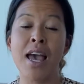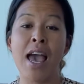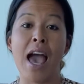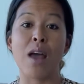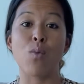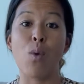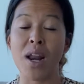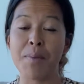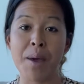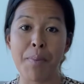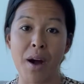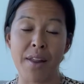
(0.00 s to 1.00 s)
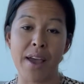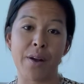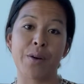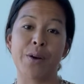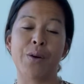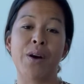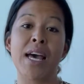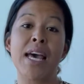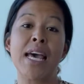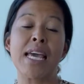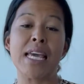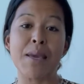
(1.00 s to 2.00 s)
and want to be a part of that crew,
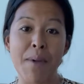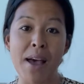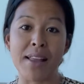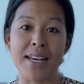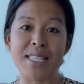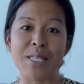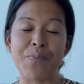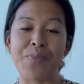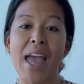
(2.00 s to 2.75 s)
email us